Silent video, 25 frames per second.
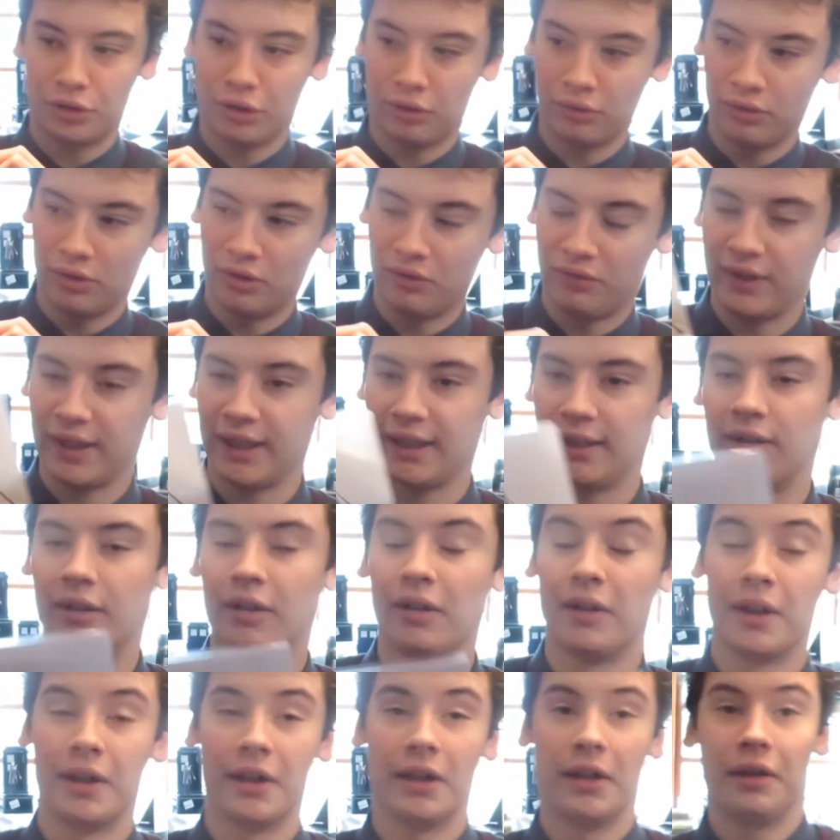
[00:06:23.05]
John Levine.
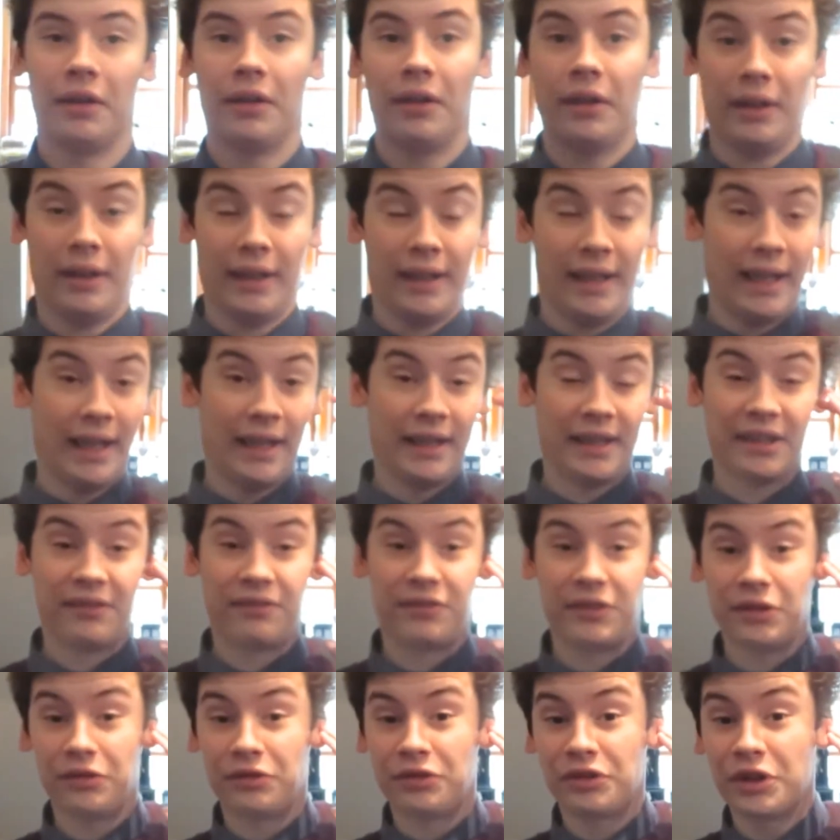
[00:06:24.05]
And
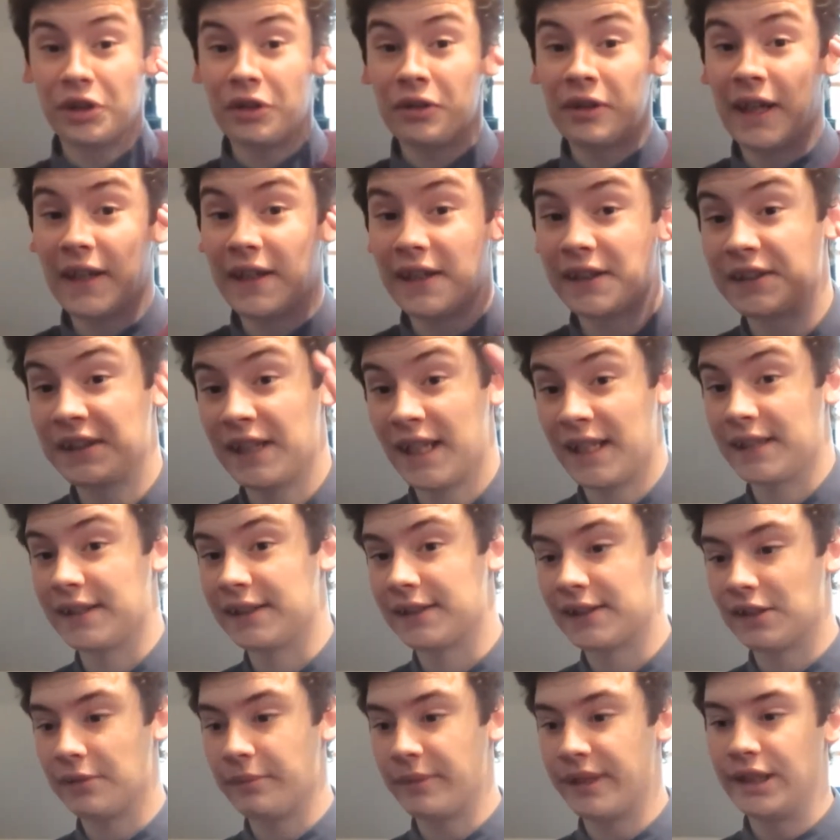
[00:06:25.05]
if you do get a
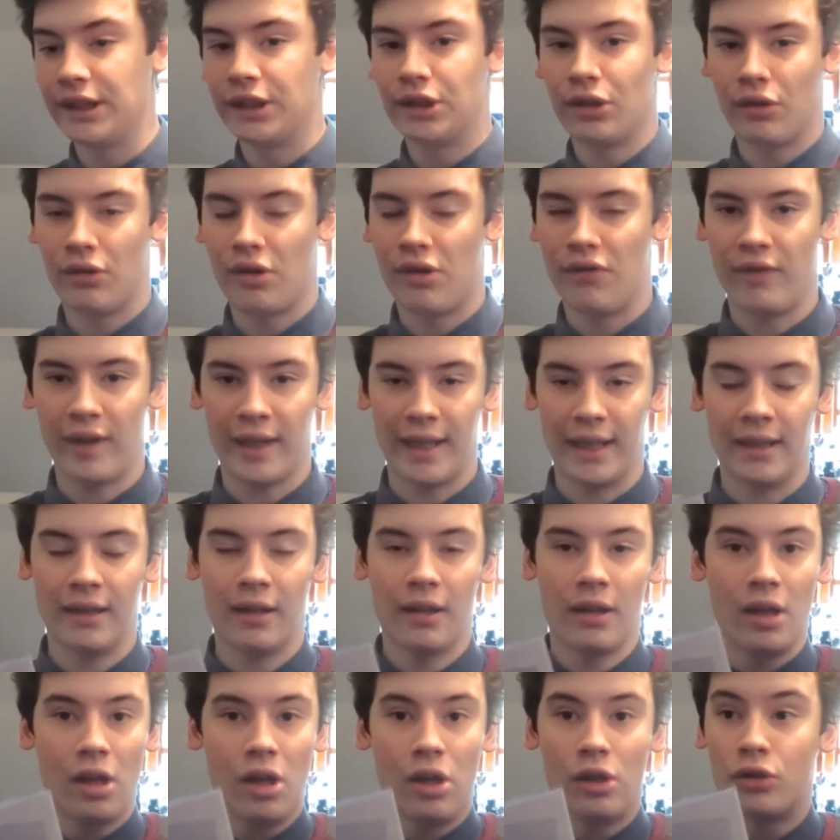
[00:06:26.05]
chance to meet John Levine,
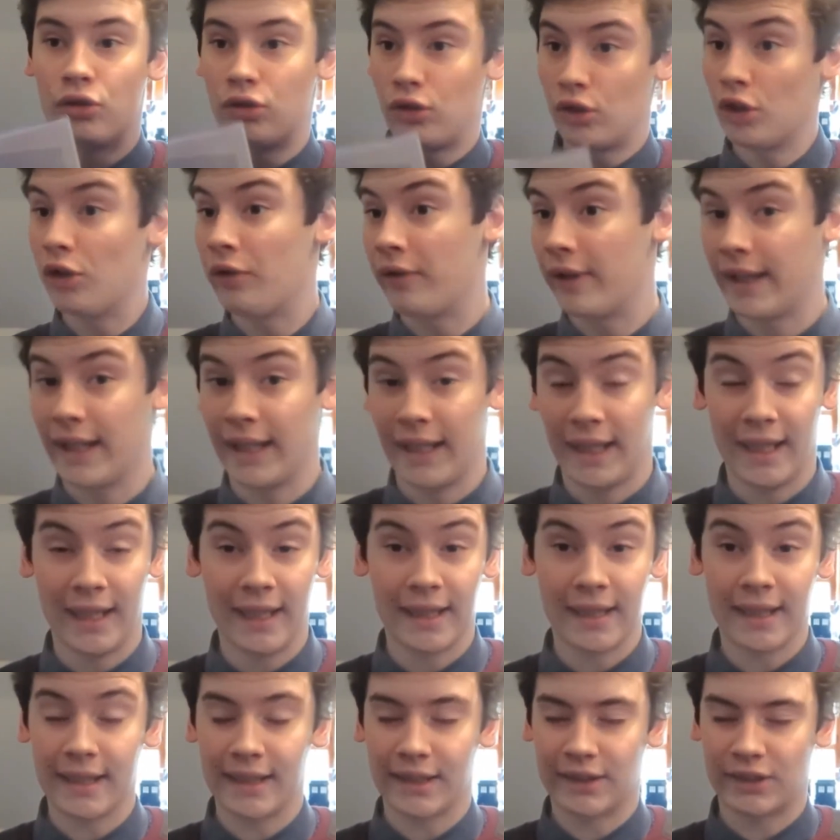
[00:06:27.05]
do it.
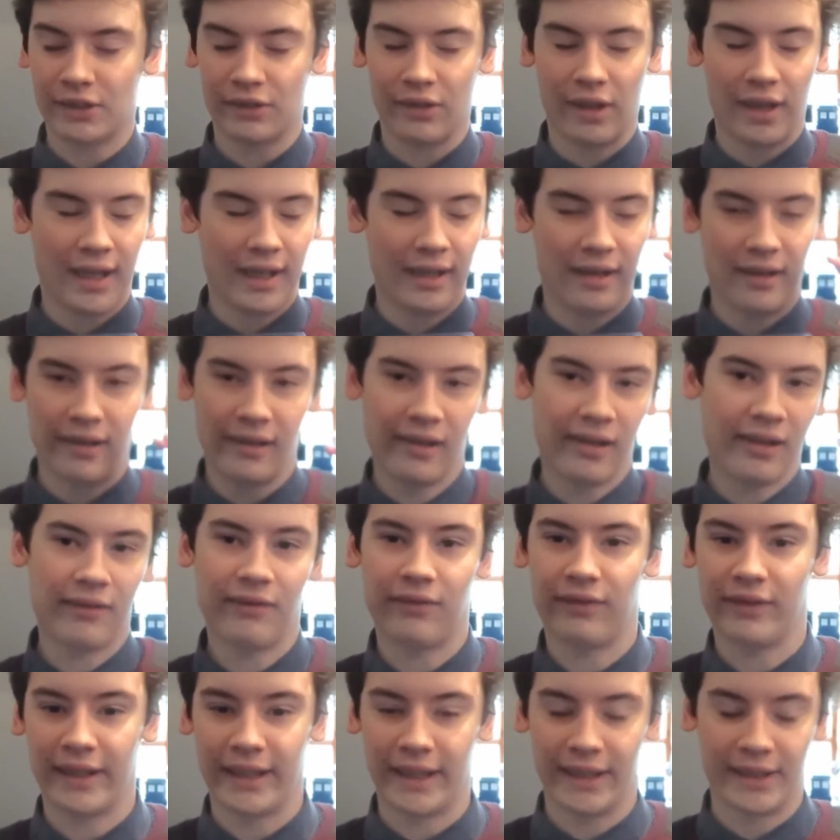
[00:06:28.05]
He is a
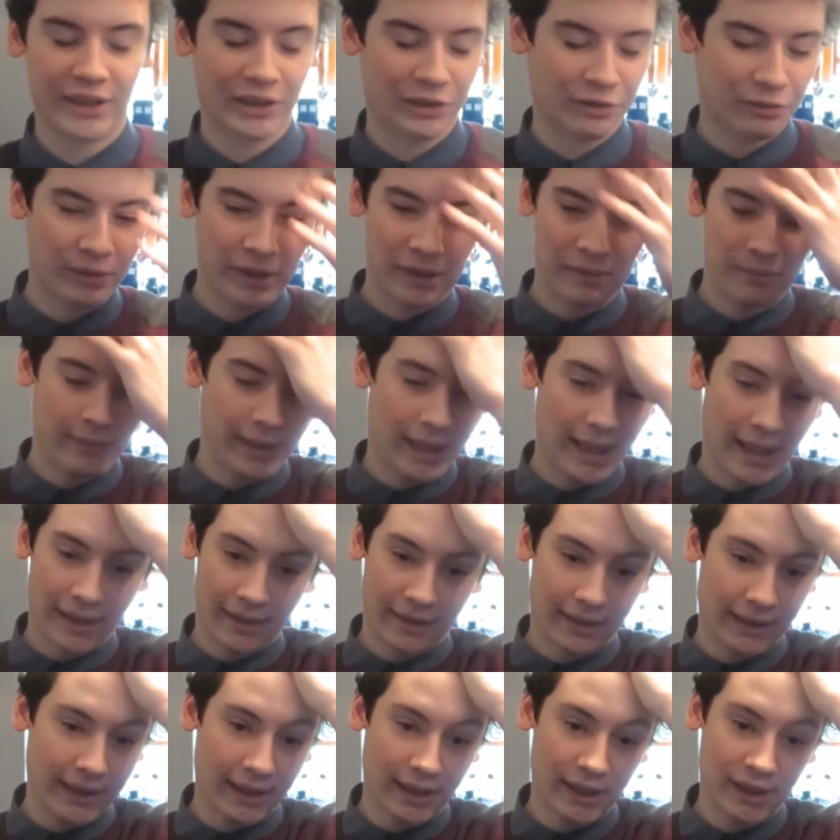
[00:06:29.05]
lovely, sweet
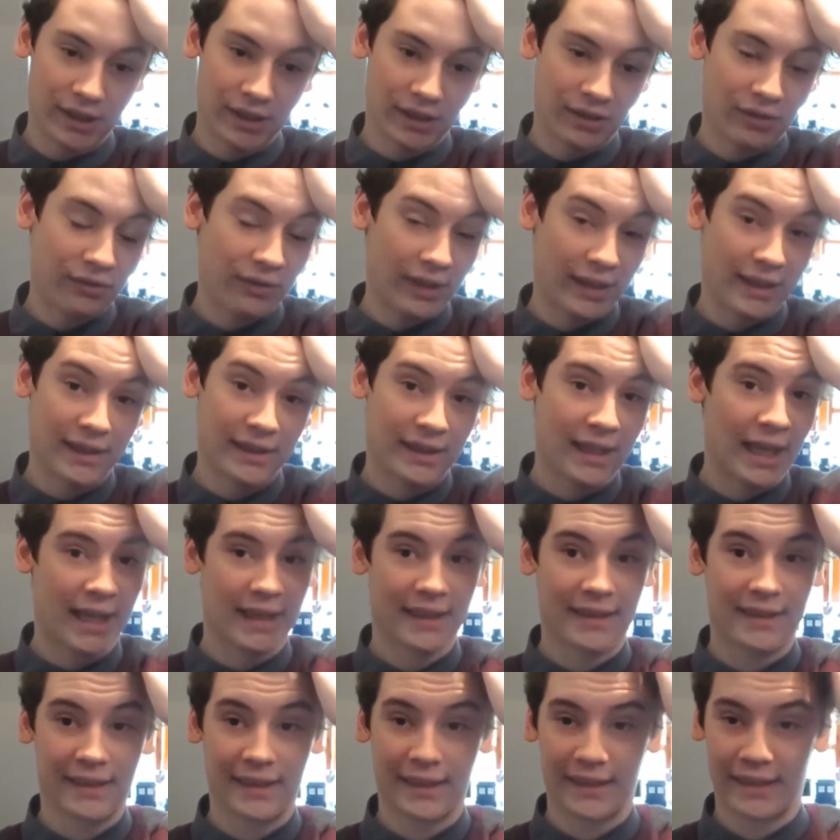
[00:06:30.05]
man. He is
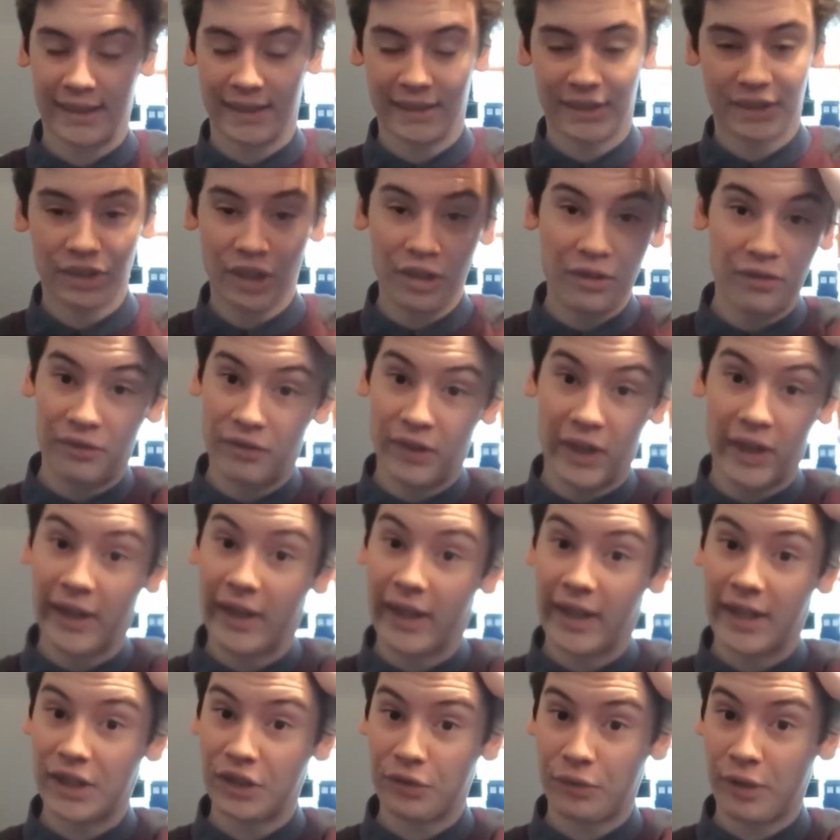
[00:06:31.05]
fantastic. He's so
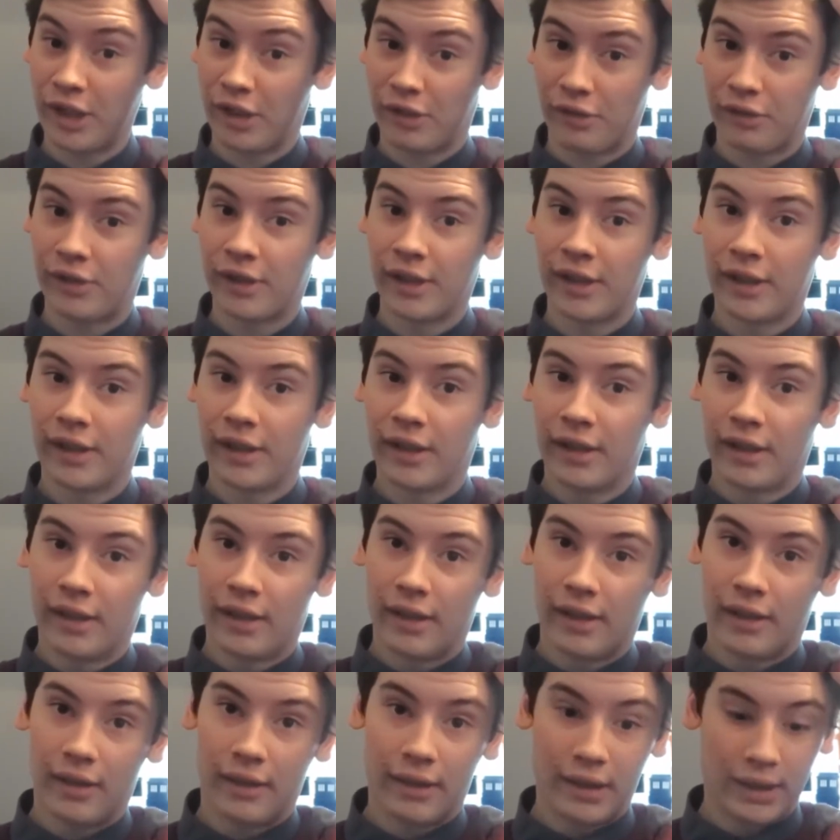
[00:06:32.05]
friendly as well.
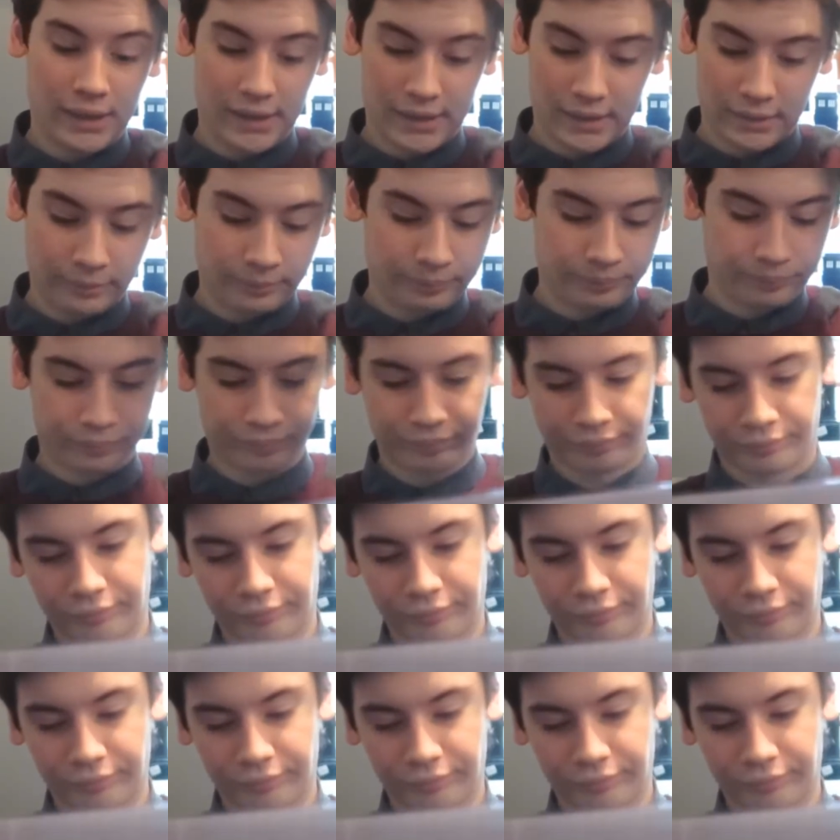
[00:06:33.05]
I